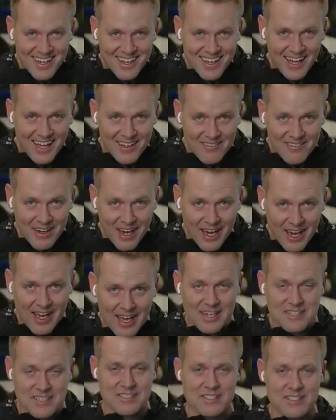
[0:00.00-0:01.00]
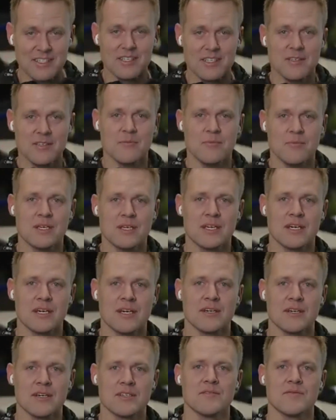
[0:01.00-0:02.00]
I love it. I actually,
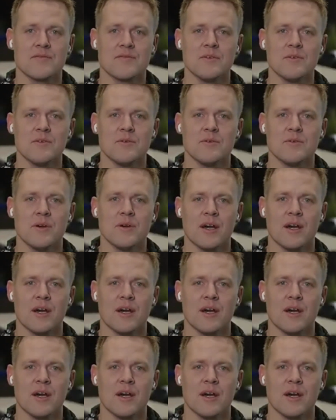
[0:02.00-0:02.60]
because of you,